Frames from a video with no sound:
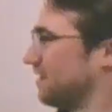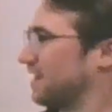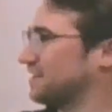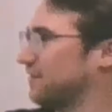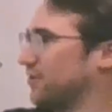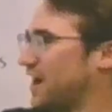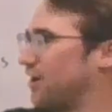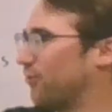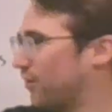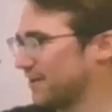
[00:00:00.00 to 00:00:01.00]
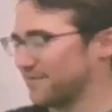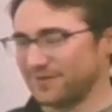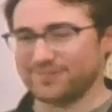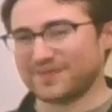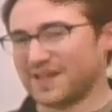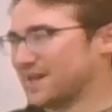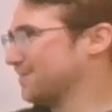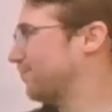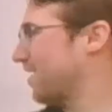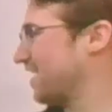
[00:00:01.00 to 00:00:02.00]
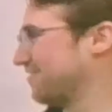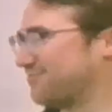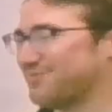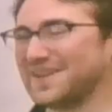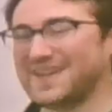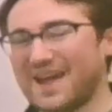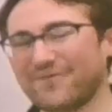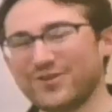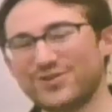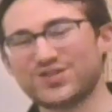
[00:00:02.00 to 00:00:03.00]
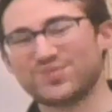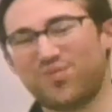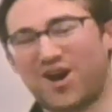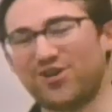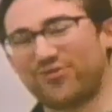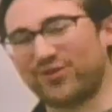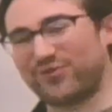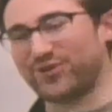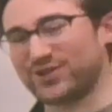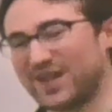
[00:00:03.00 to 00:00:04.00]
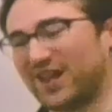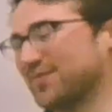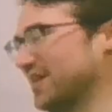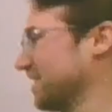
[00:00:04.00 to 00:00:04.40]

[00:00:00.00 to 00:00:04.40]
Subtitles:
because I've only got 1 of them, but we never use mono for the first element.